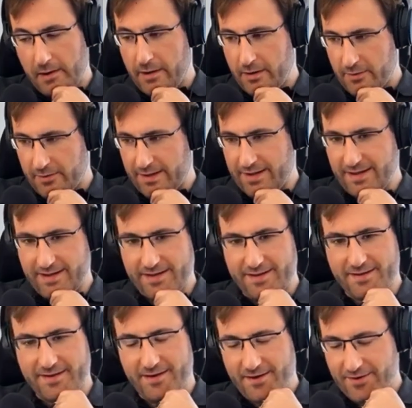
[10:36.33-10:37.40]

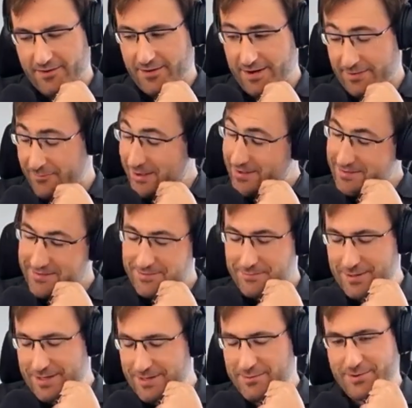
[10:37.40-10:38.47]
Okay. All right. Well,
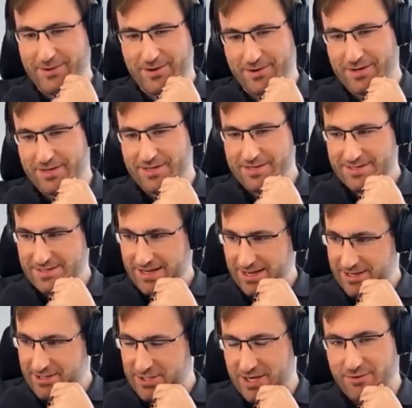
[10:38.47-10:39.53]
when you were
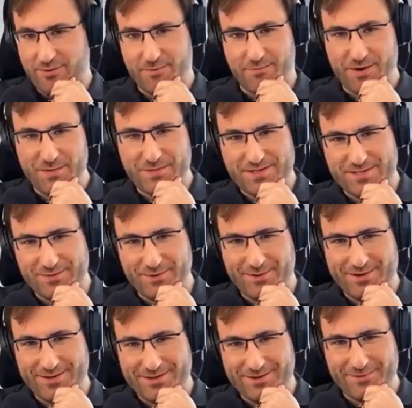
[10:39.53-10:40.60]
saying general purpose, you
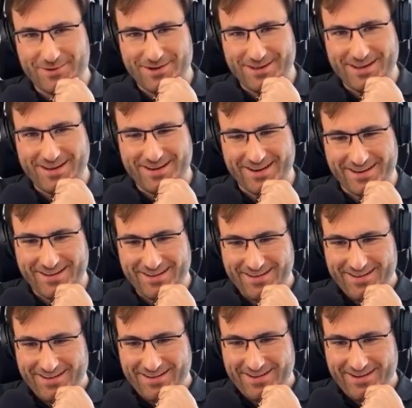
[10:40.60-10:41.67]
weren't kidding.
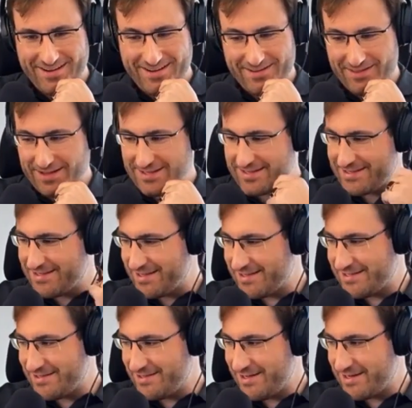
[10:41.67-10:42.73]
That's
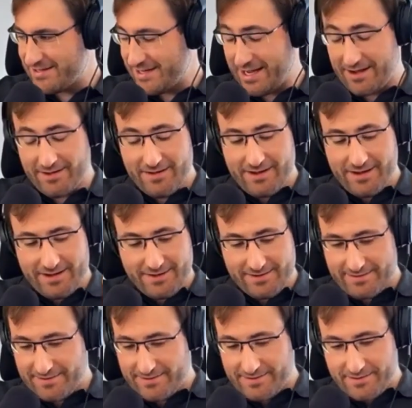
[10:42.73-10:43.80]
a lot. Yeah.
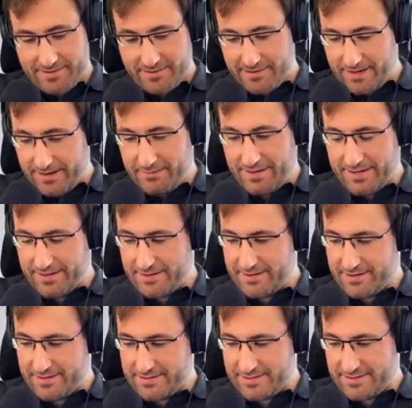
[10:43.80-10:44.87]
I mean,
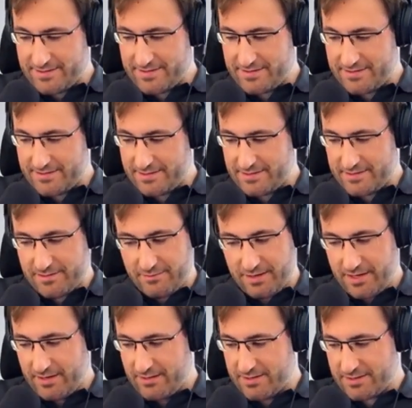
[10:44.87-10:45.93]
it's
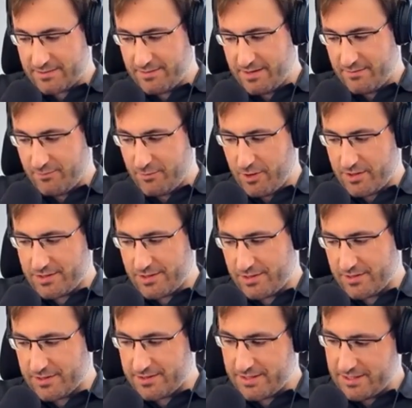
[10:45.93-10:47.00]
quite a broad
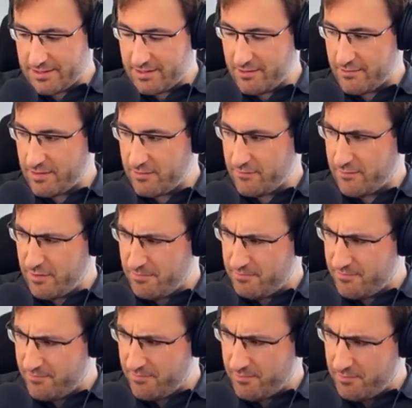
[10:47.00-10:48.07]
target to hit, going
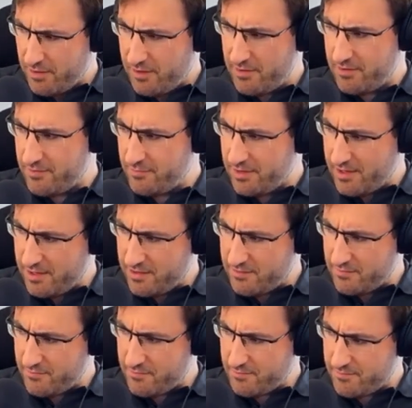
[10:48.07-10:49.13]
from all the
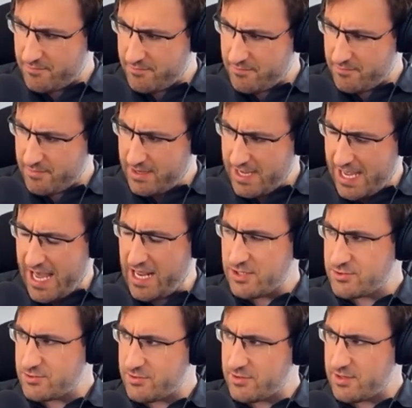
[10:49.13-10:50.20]
way from
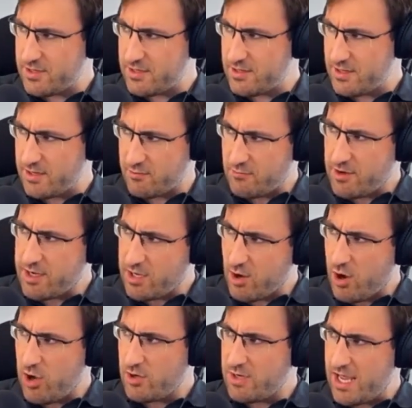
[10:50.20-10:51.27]
Android, like running
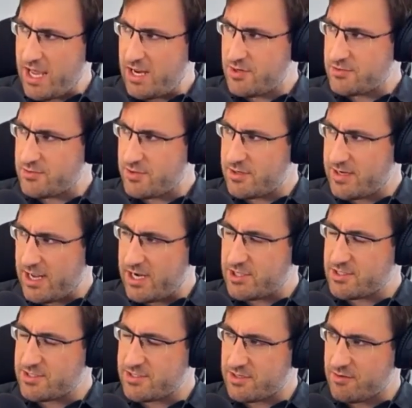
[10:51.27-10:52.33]
on Android
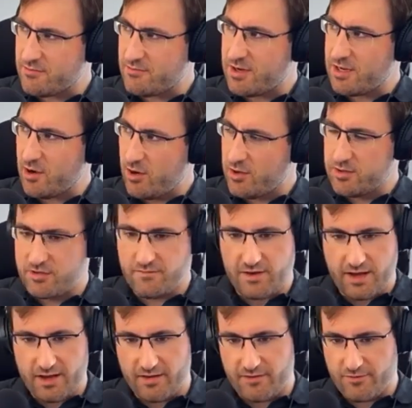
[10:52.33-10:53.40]
agents that are really on
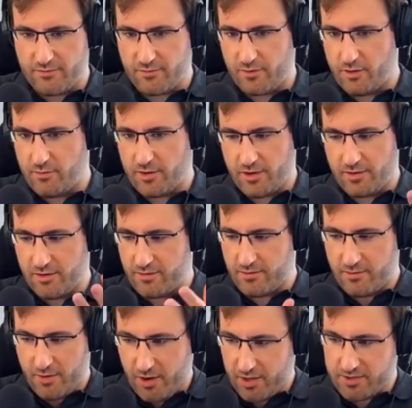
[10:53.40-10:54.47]
device, to going
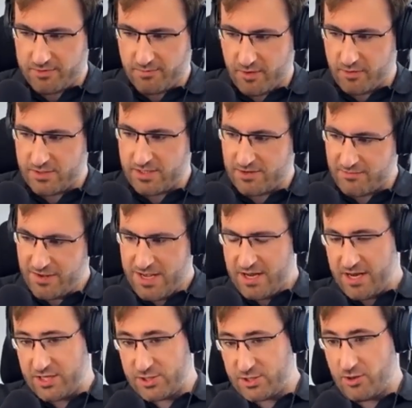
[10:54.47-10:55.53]
on automotive.
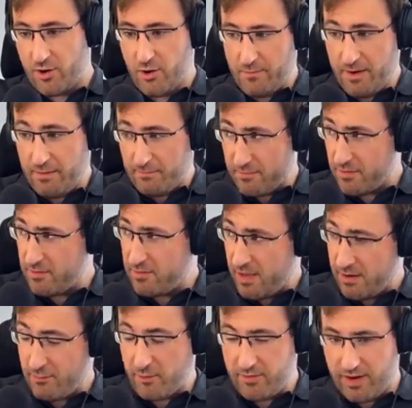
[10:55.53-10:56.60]
I sure hope
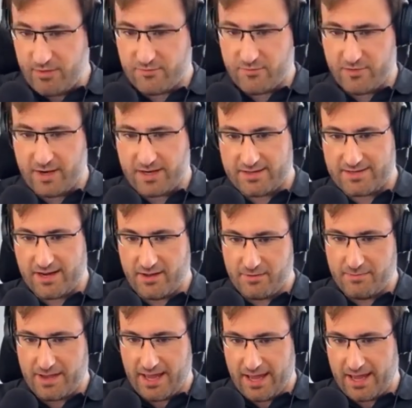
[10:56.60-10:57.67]
I won't have to like tell
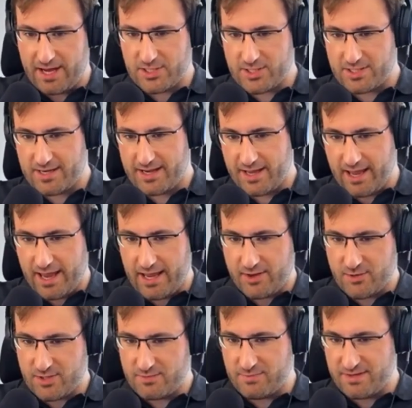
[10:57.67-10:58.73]
my agent like, hey,
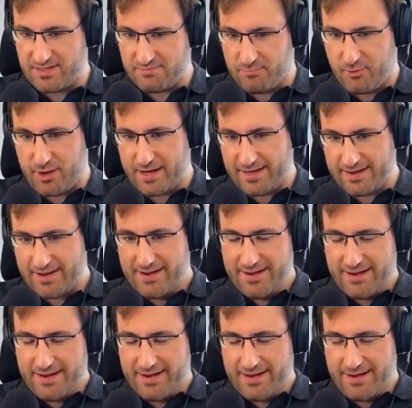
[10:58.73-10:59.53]
could you please brake?